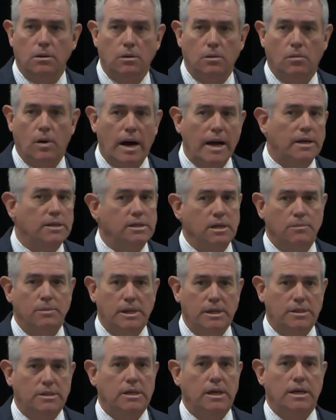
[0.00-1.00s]
why is
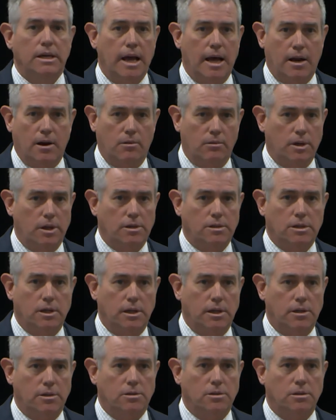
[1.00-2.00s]
MEC not on this
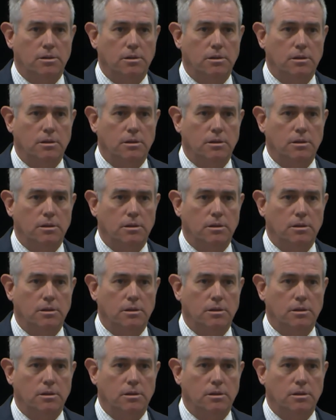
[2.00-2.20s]
list?